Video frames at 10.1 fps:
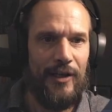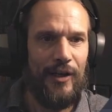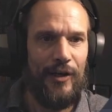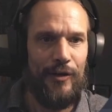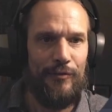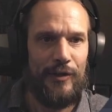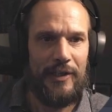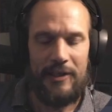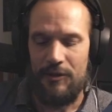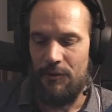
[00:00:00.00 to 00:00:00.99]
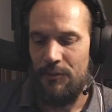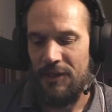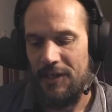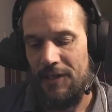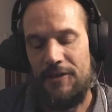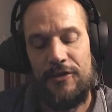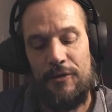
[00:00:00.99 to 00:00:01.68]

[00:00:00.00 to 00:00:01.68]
overly complicated, so I'm